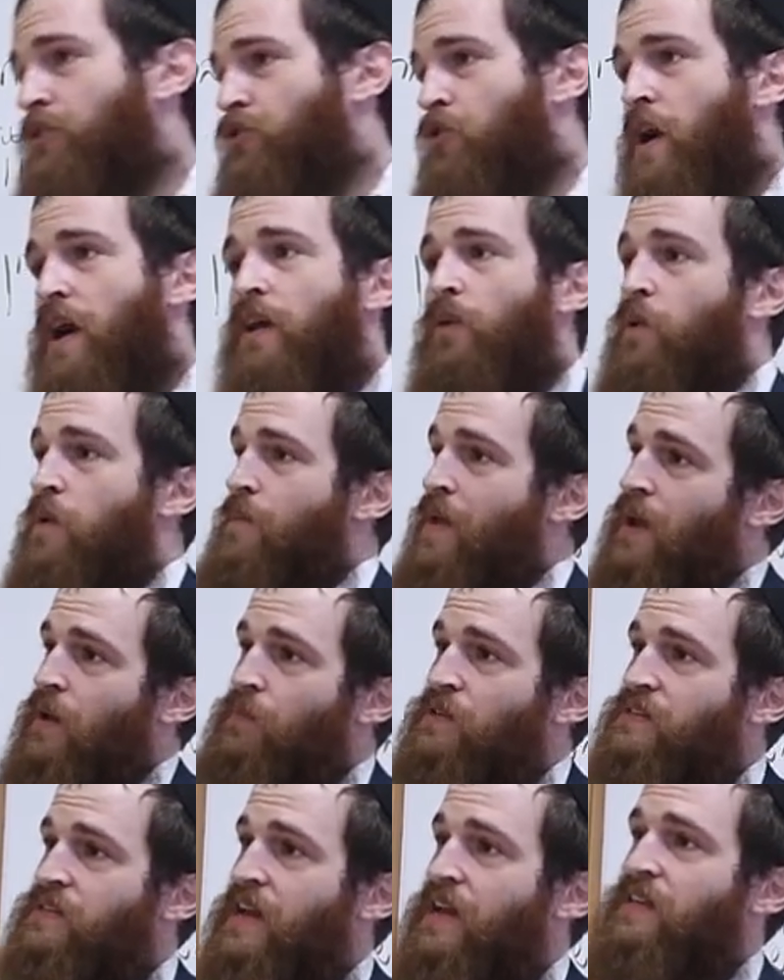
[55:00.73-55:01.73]
we try and we
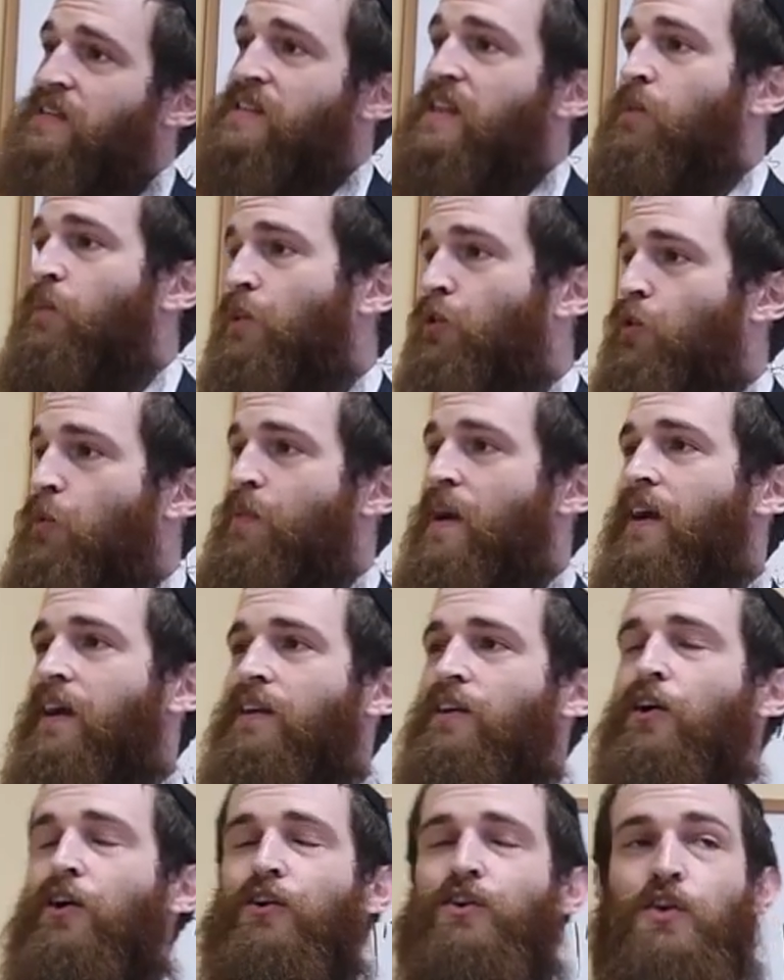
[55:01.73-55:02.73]
make mistakes, and then we look back
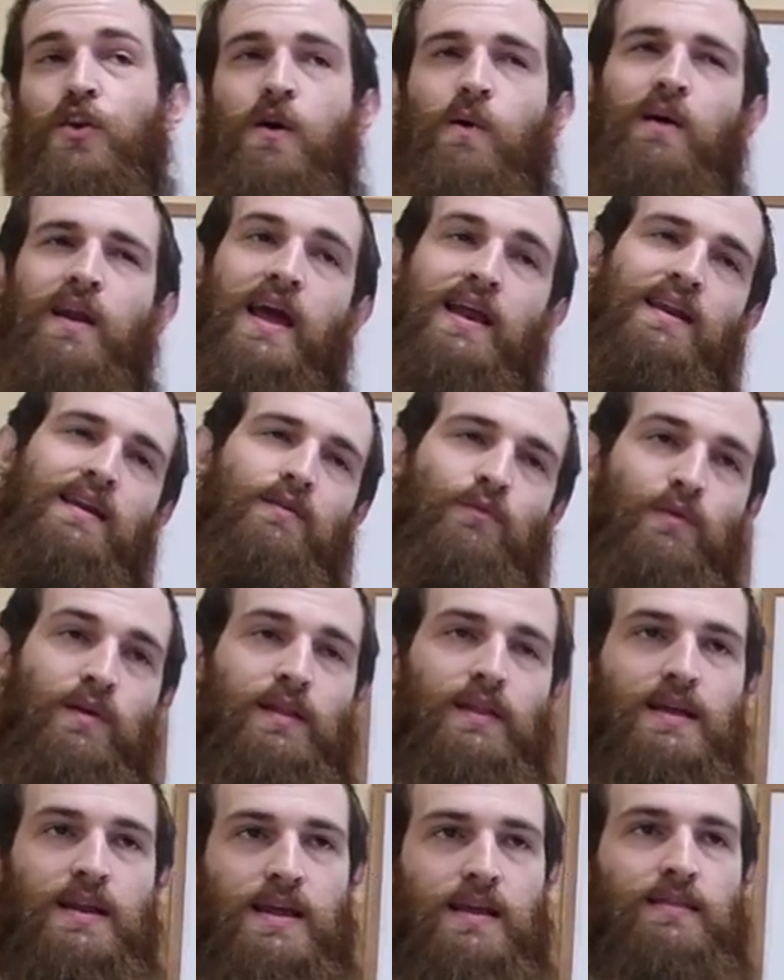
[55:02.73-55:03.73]
and go, you know what? I didn't
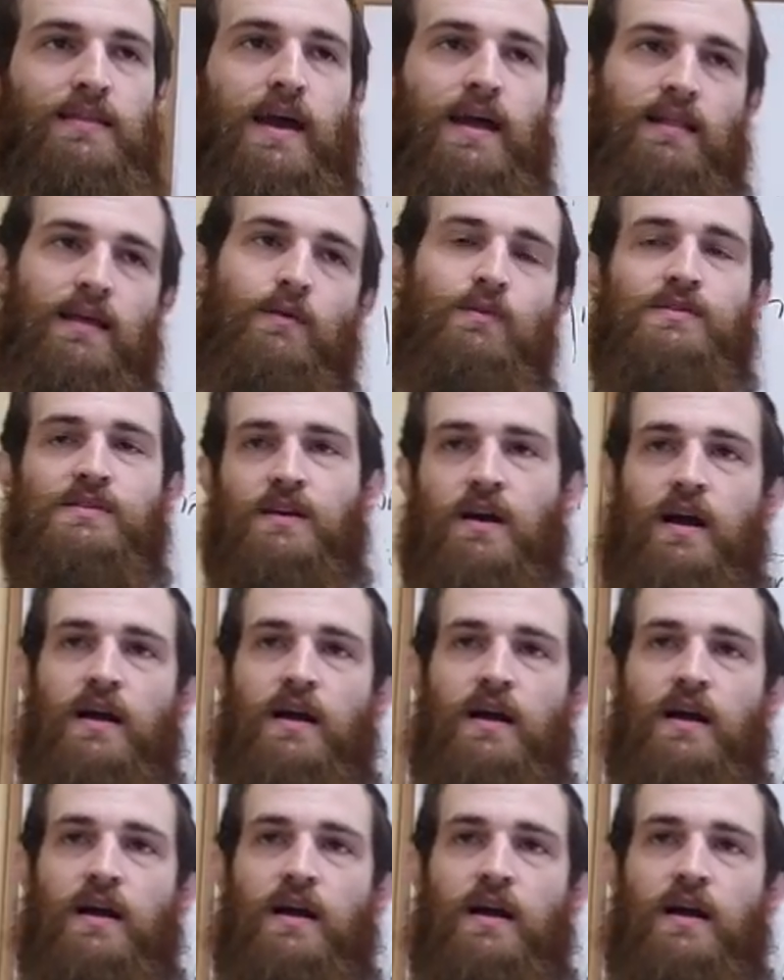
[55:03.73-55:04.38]
really need that. That was